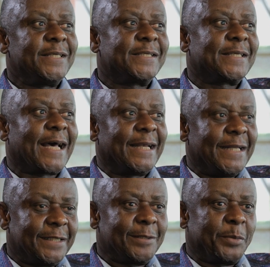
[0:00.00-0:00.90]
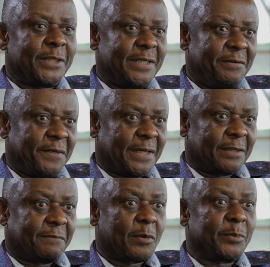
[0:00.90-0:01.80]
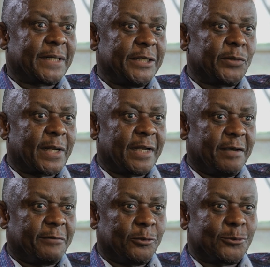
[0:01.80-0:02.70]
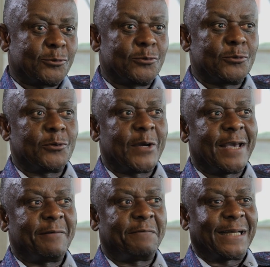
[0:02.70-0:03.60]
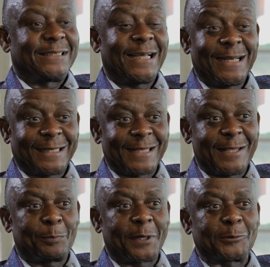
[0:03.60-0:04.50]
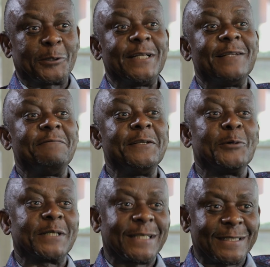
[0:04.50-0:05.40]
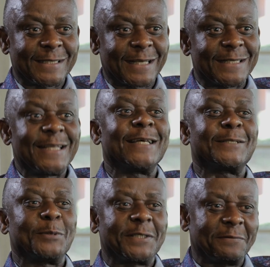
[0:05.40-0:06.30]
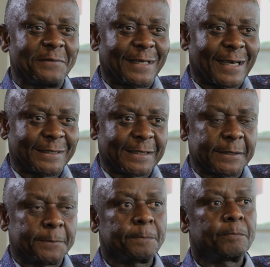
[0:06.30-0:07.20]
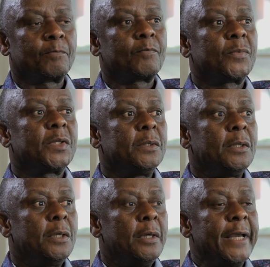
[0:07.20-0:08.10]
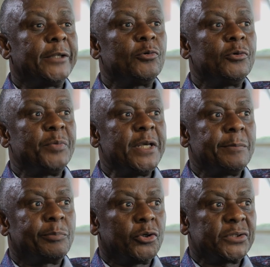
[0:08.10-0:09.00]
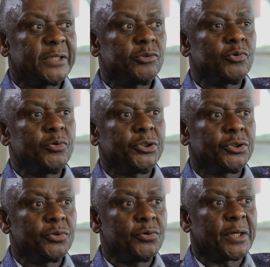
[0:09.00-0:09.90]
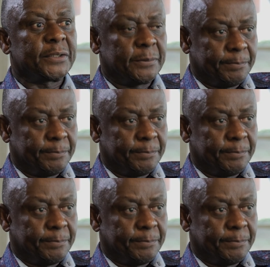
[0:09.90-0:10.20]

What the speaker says: is a little bit difficult from the regional level to have a direct impact on individual citizens in a specific country. It will be important to ensure,